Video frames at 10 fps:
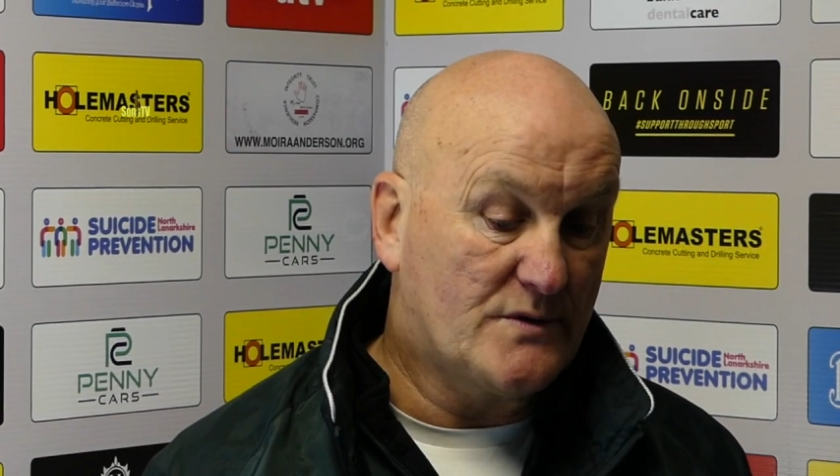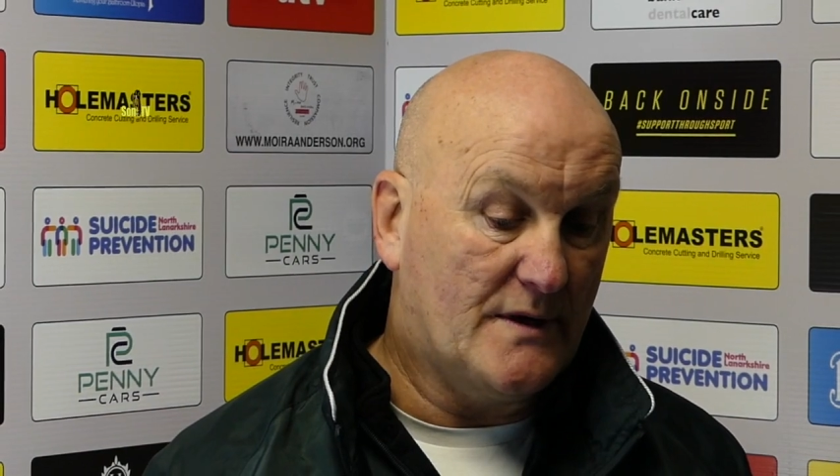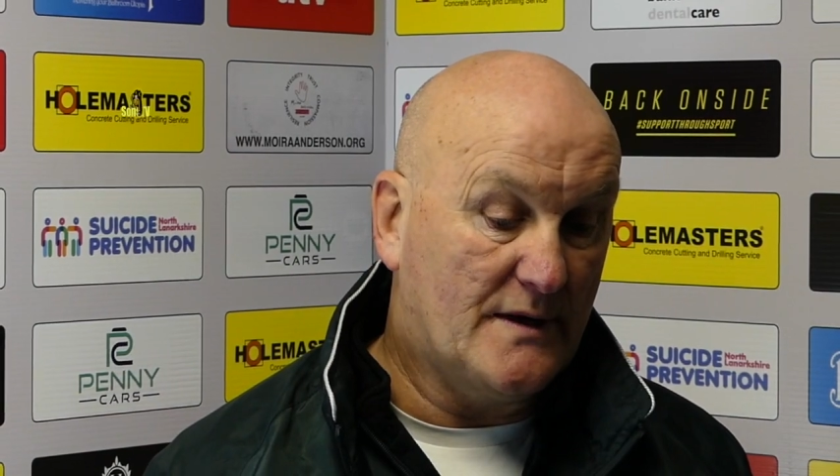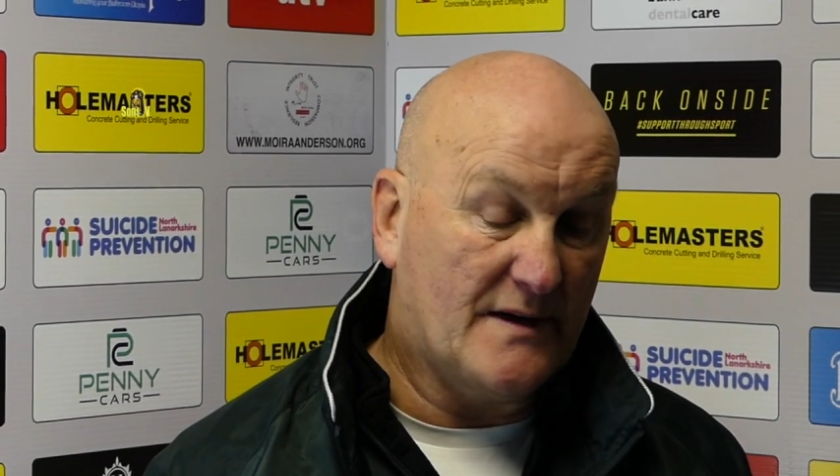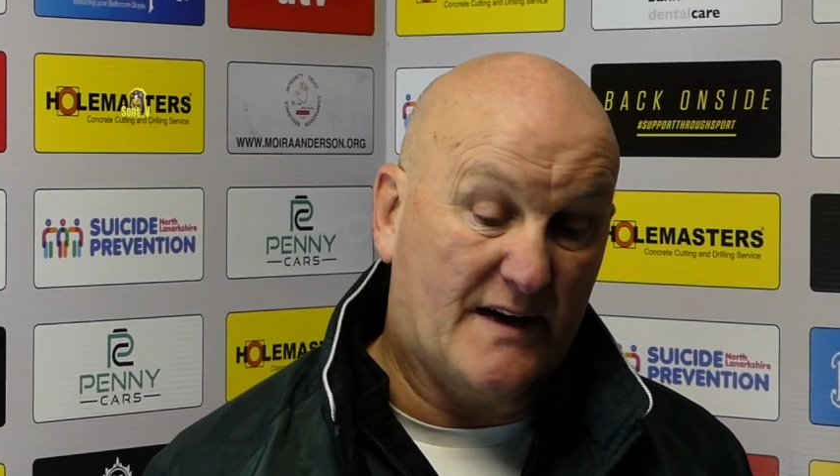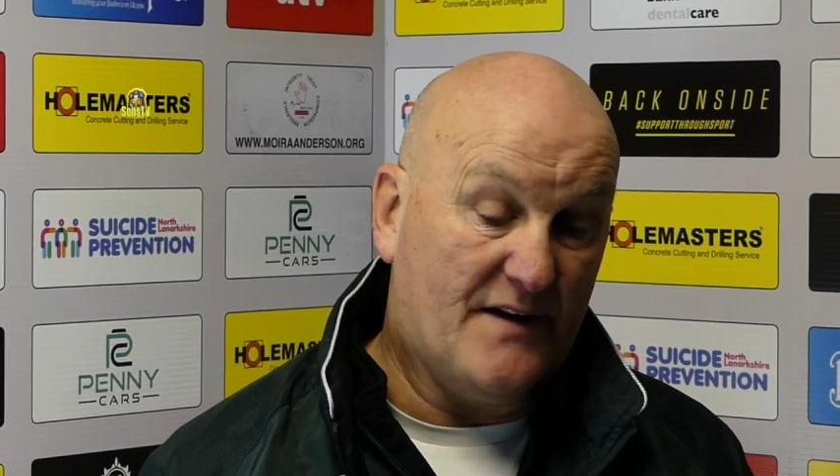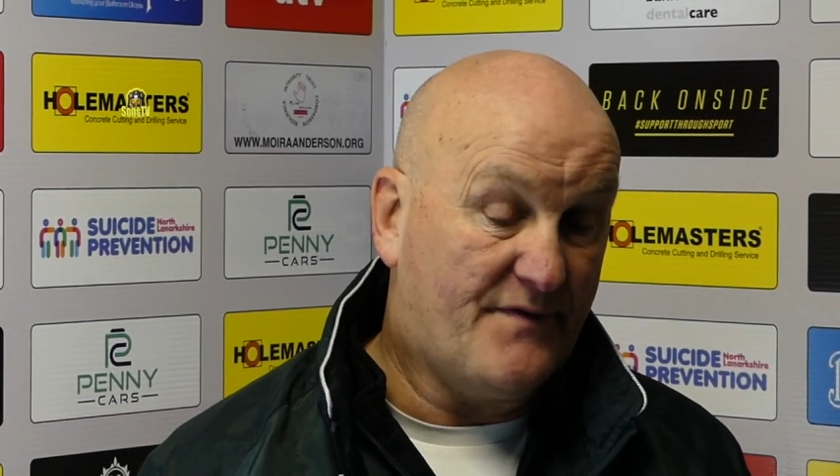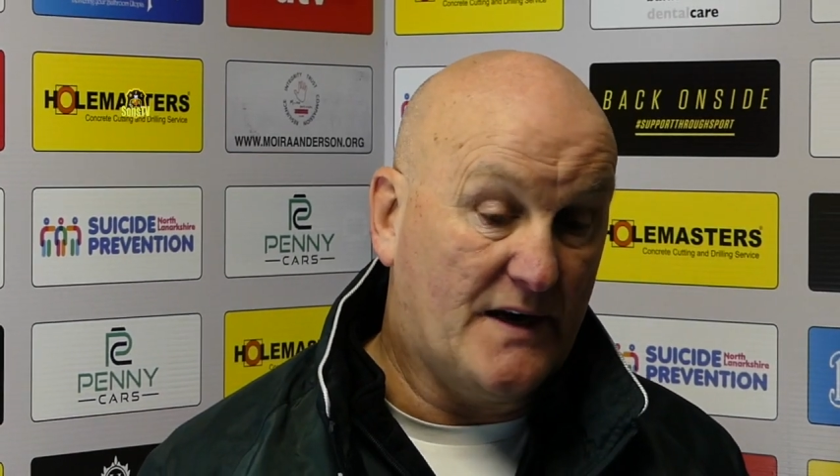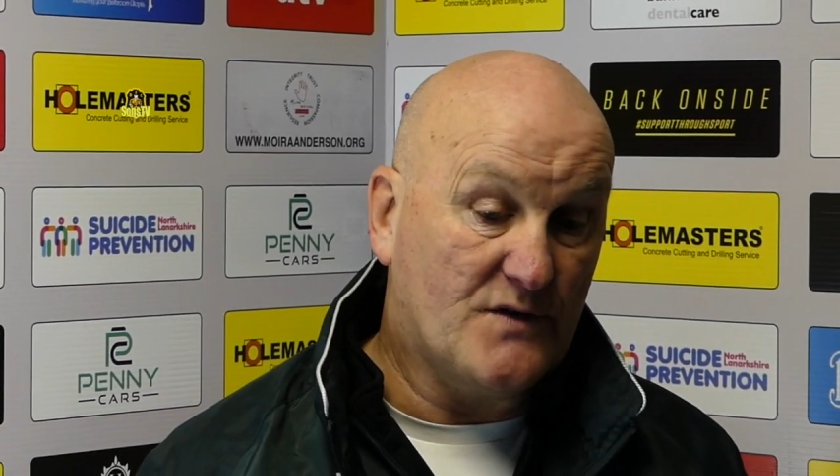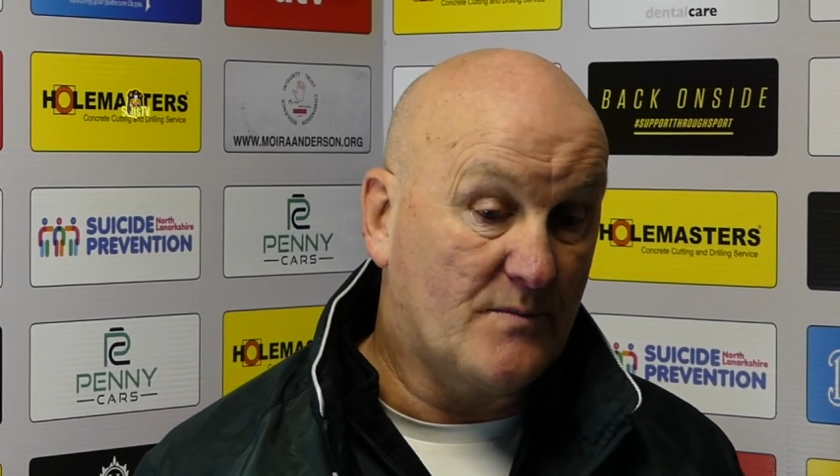to it, and a great
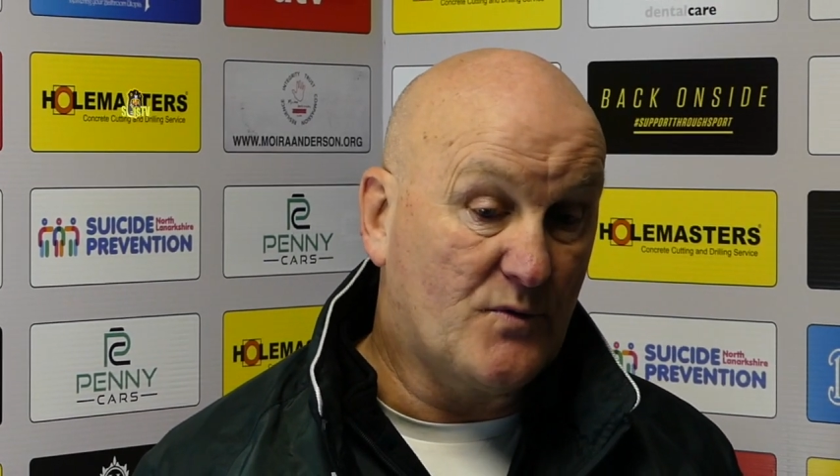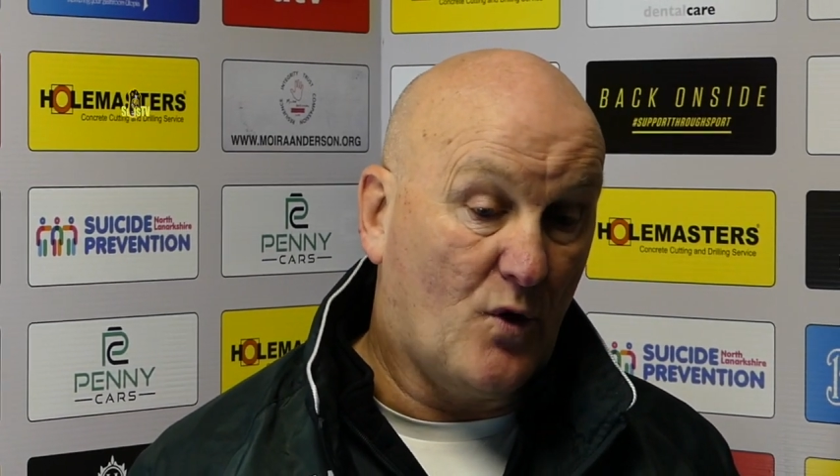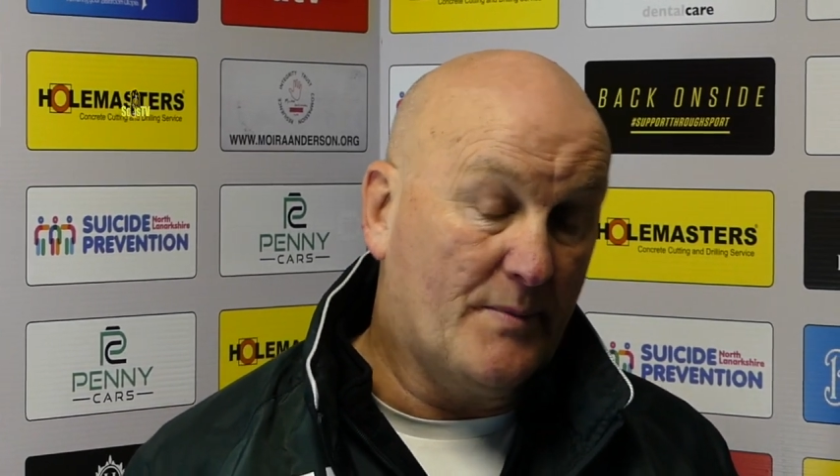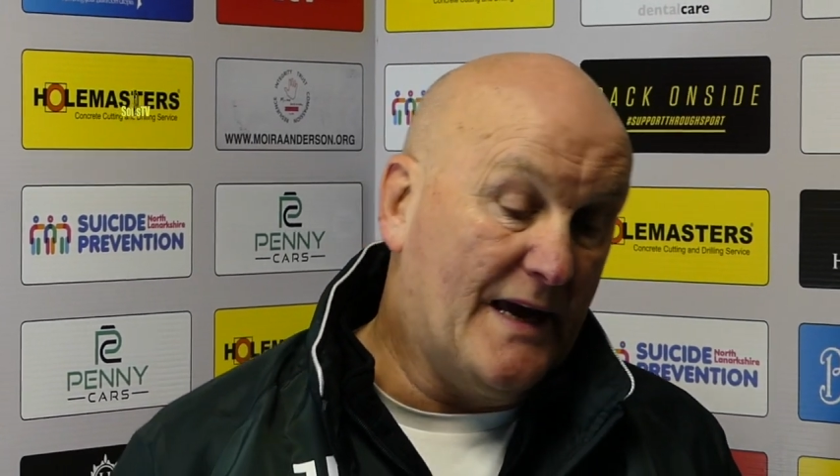finish from Dom.